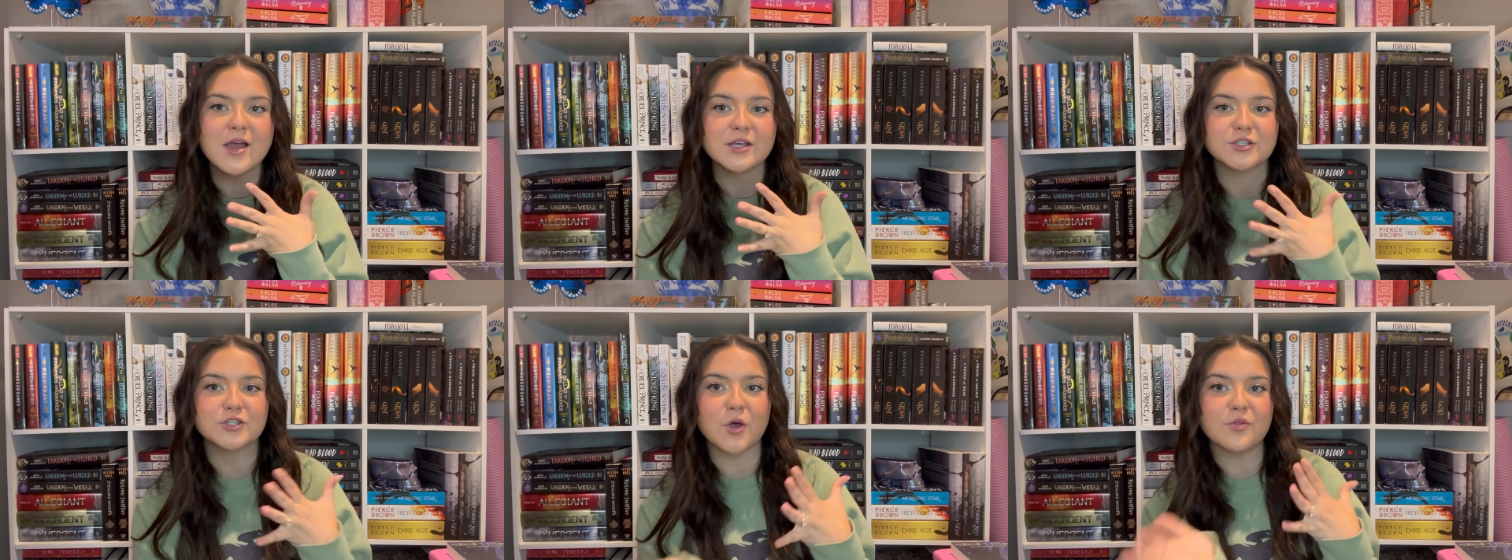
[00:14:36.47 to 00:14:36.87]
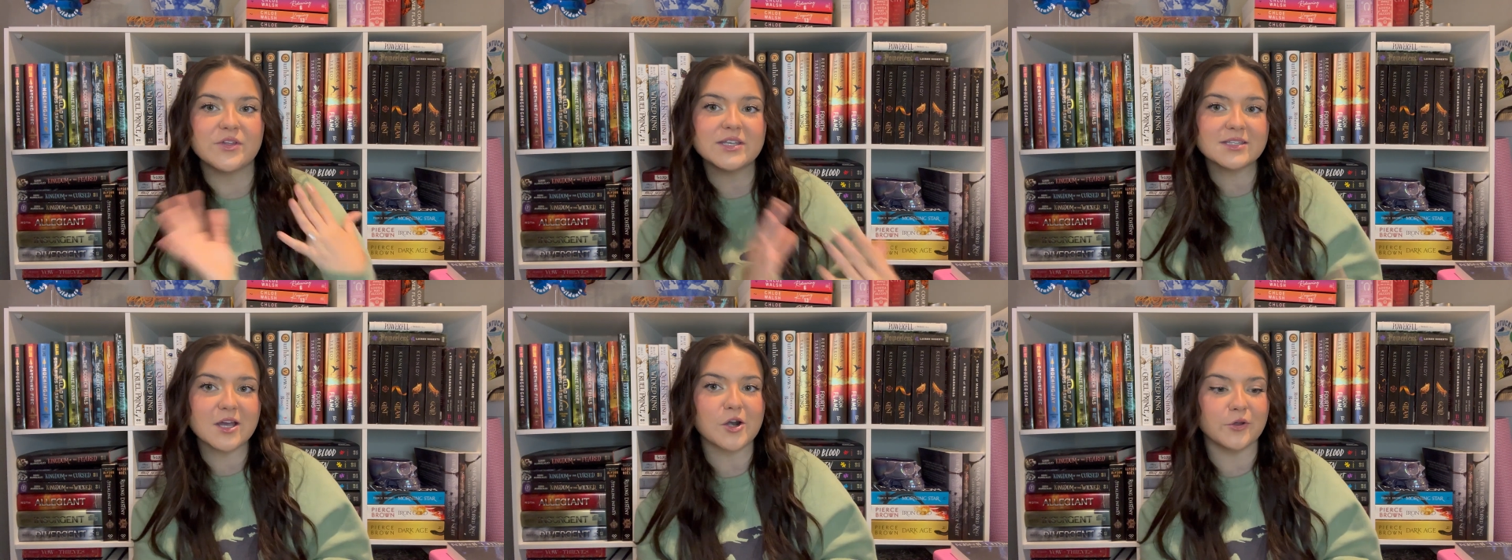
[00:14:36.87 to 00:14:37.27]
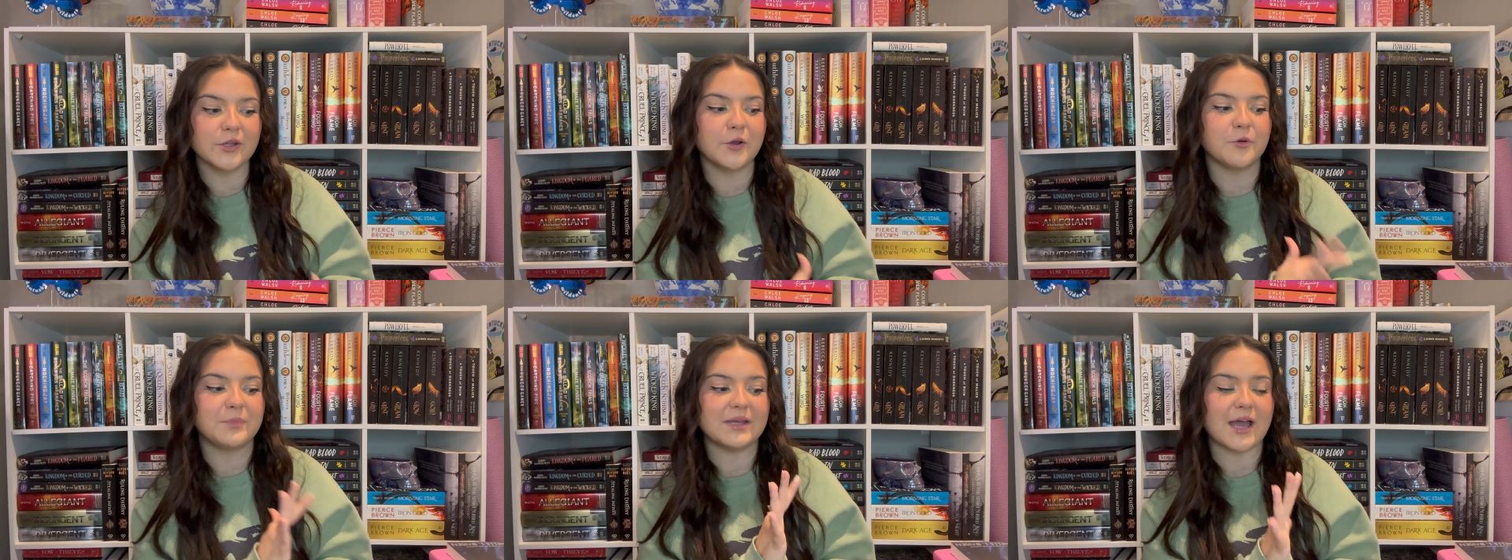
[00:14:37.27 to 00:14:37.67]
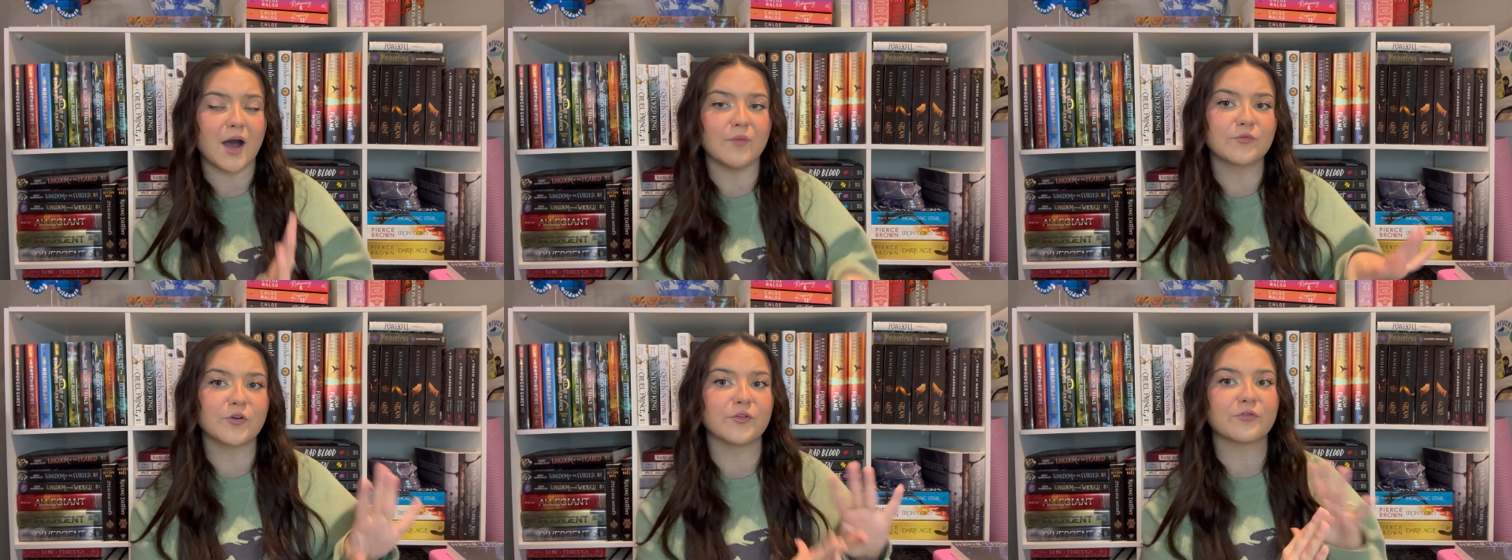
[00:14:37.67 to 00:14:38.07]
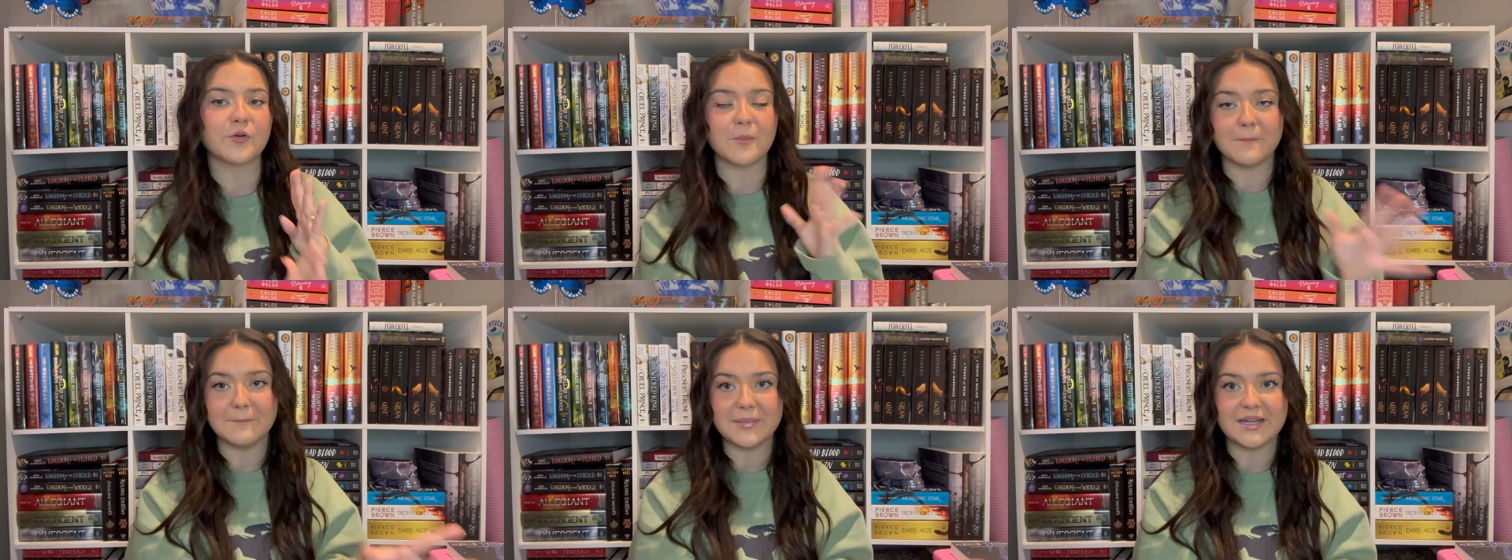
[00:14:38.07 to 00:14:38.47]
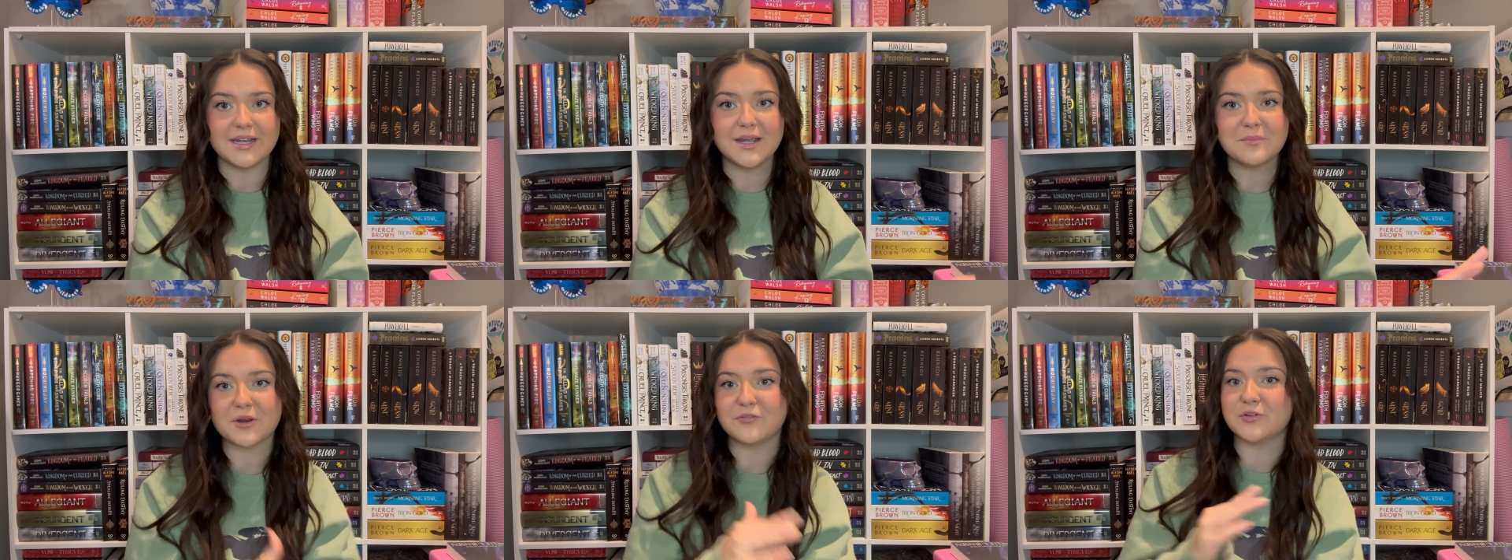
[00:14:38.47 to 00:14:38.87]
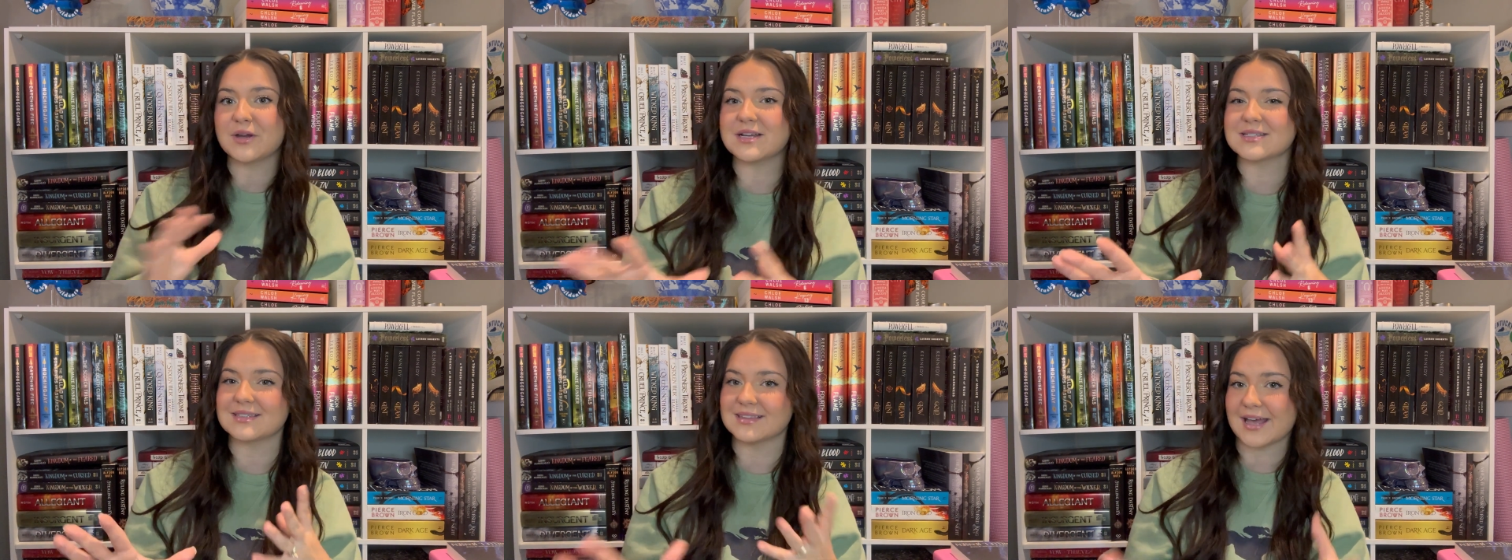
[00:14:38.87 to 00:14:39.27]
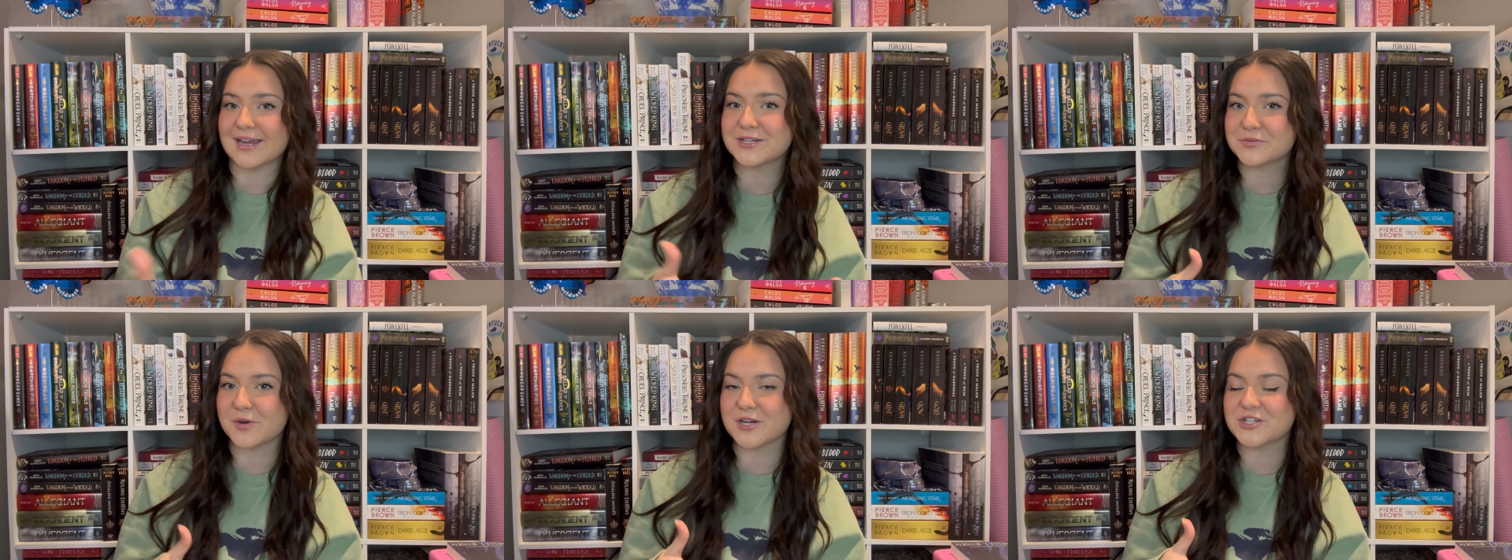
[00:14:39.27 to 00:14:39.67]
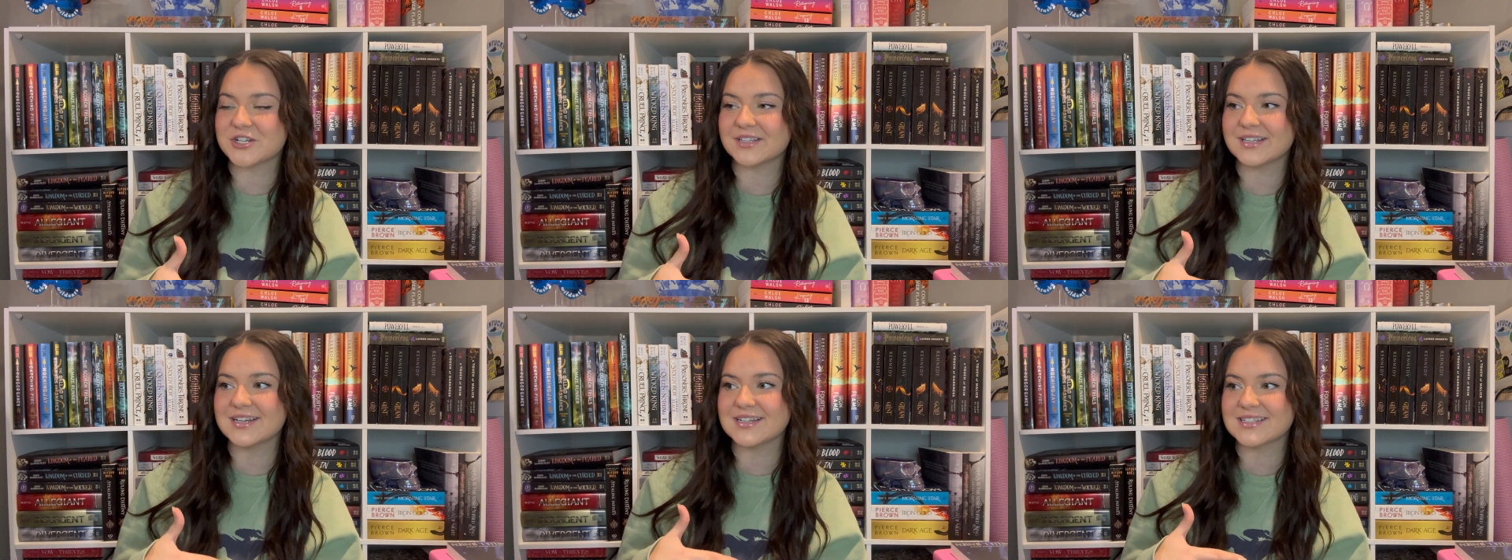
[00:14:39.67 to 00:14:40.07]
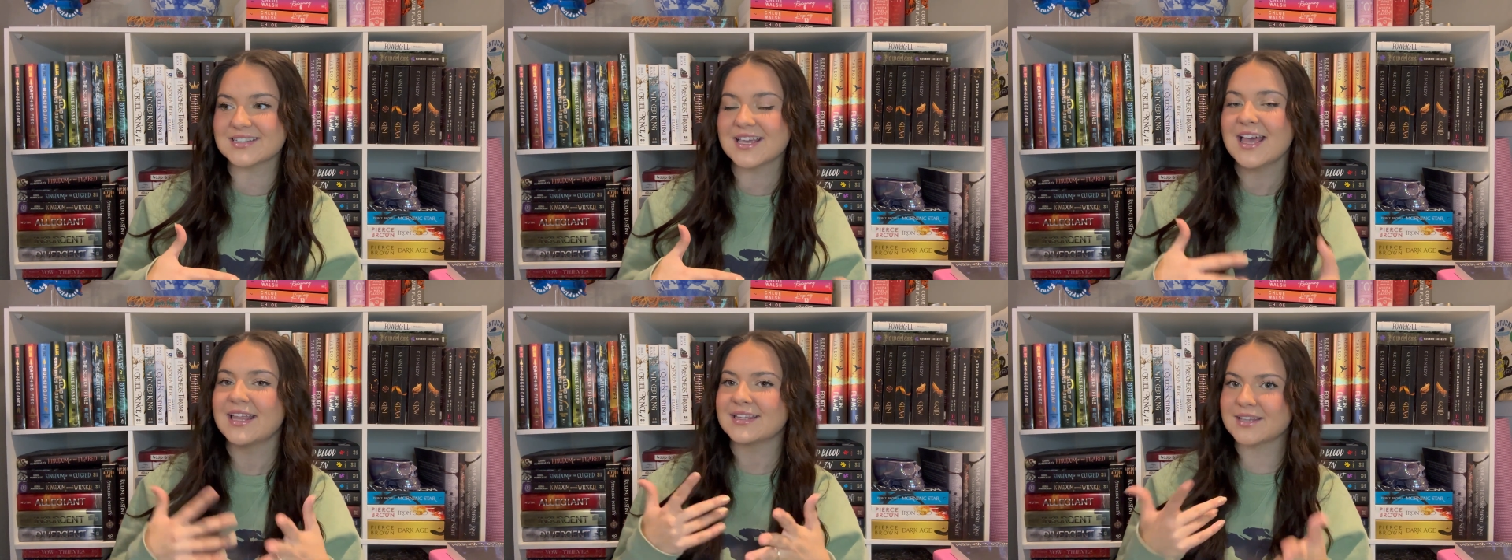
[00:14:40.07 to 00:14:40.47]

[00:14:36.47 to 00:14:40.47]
So this not only would be helpful for me, but if you guys liked watching this,